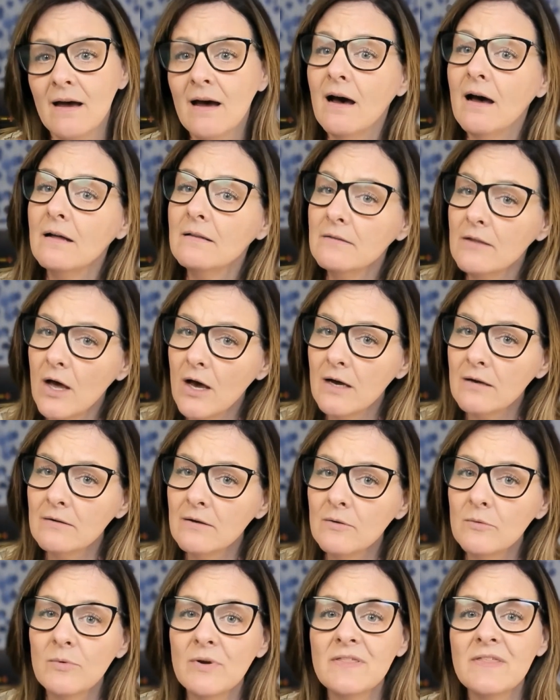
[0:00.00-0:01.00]
along
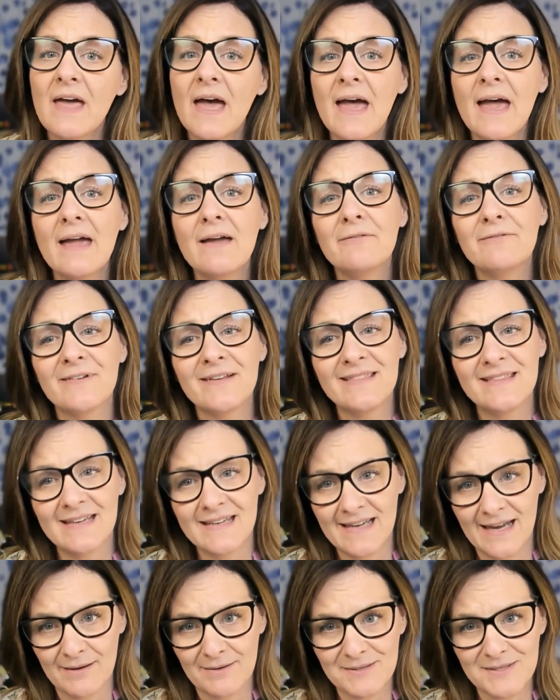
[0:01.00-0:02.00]
with
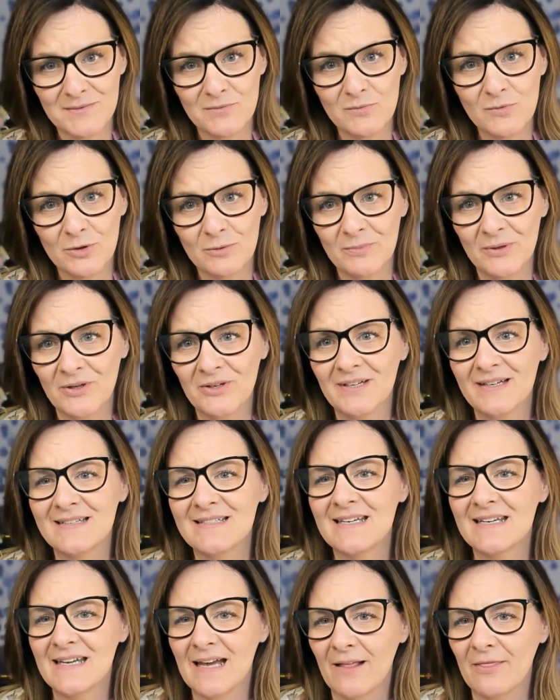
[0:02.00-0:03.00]
everything else we're building
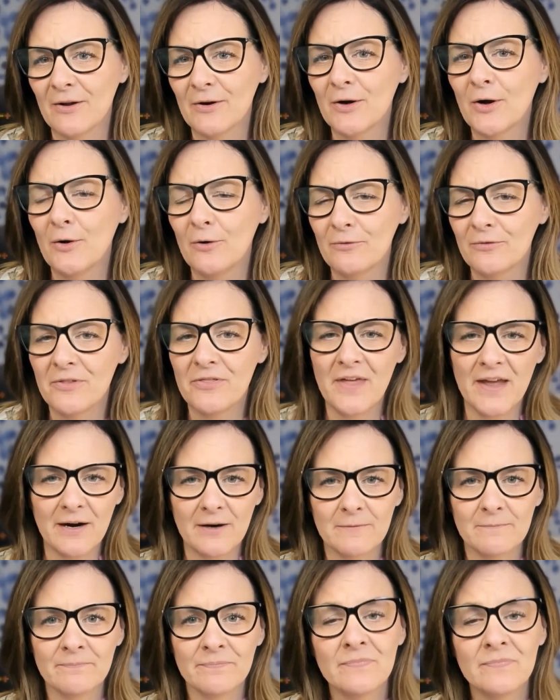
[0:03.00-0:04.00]
together over
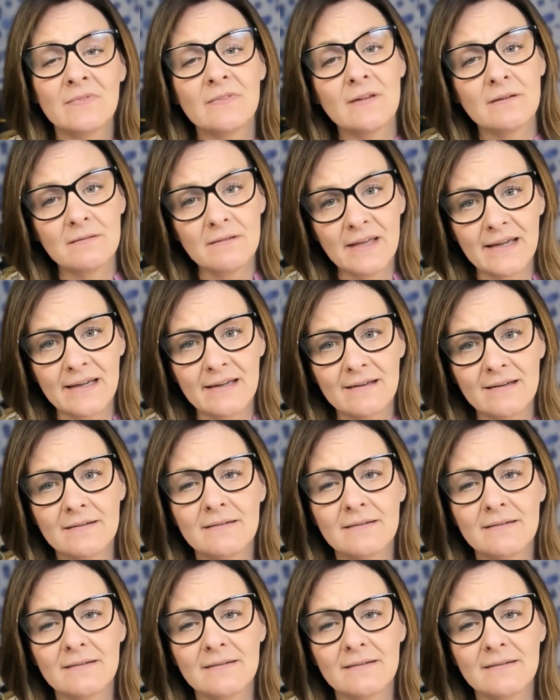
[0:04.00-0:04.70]
there. The link